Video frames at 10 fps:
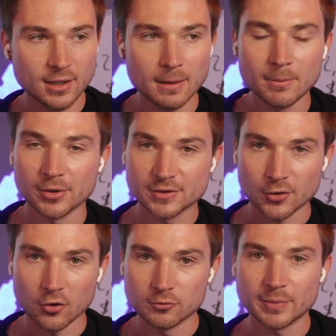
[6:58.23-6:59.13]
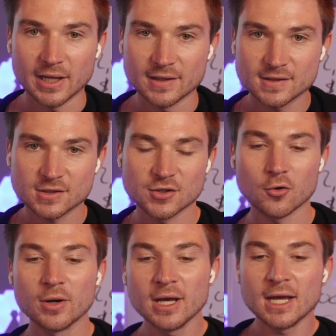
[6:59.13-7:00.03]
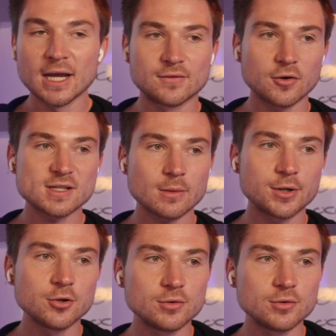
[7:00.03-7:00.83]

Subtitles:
and build at their own pace. So if there's someone who